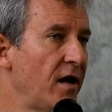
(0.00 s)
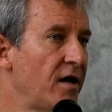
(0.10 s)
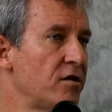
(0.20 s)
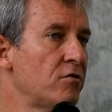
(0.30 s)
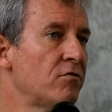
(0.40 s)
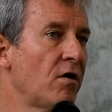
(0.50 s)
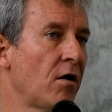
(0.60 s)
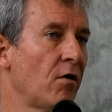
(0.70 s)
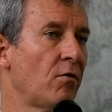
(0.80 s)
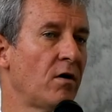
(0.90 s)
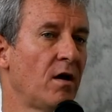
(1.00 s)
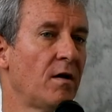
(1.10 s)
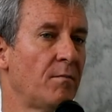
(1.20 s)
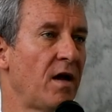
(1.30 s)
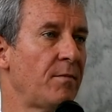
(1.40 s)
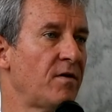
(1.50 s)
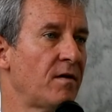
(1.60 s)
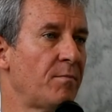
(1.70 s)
And you know, maybe the